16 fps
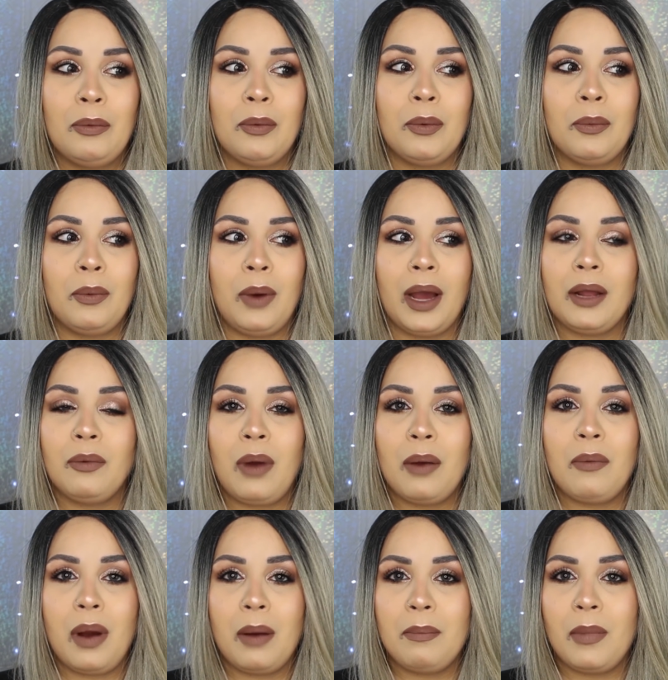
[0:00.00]
Why do
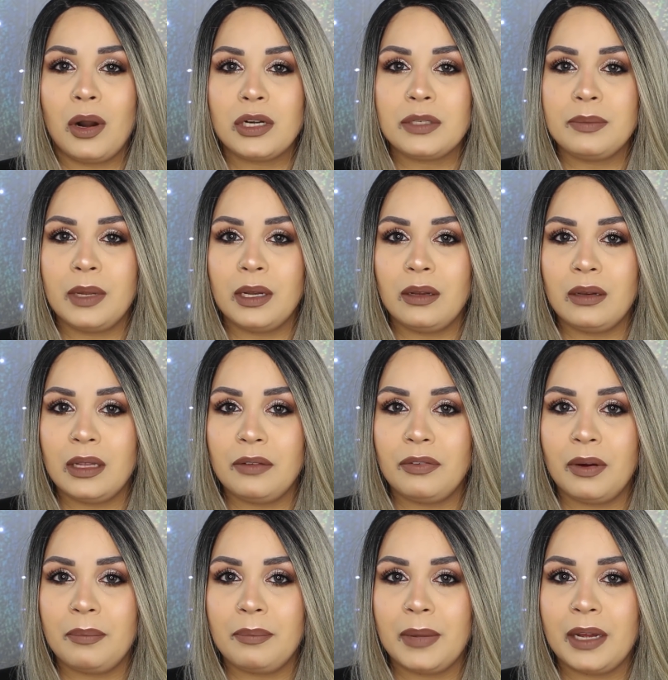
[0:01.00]
I want marshmallow
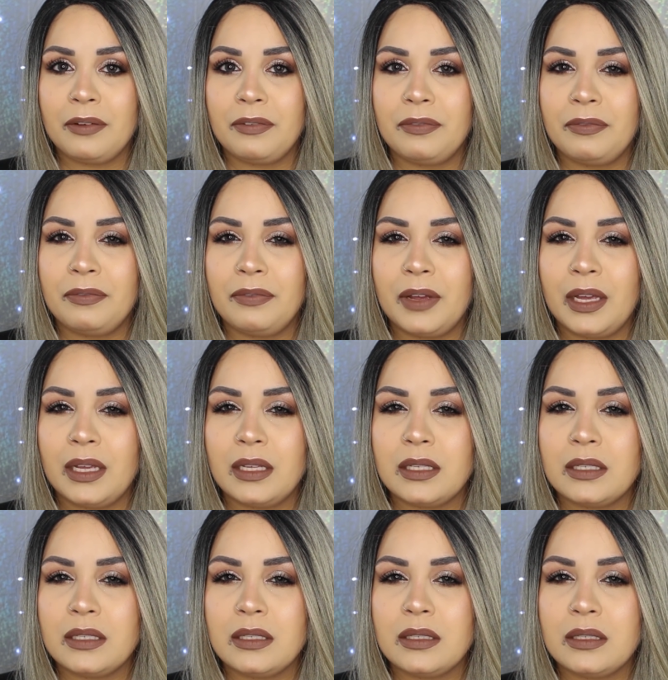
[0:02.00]
leaf on my
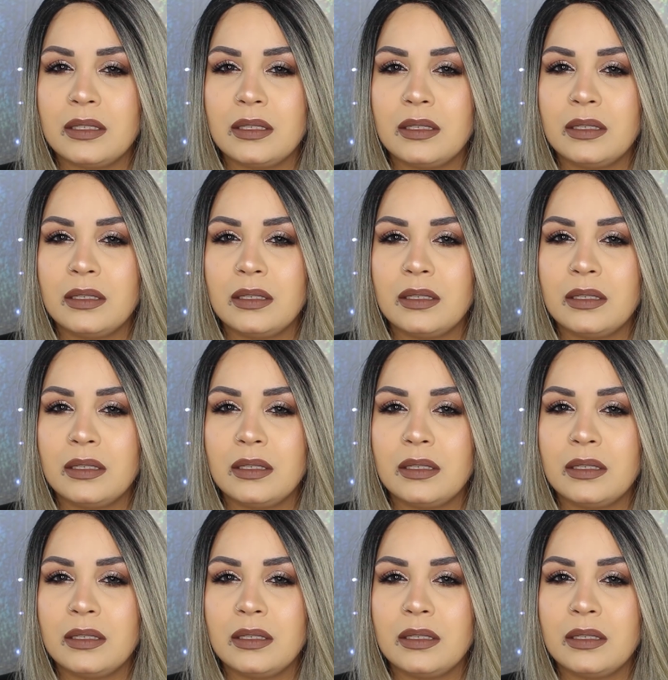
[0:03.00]
face?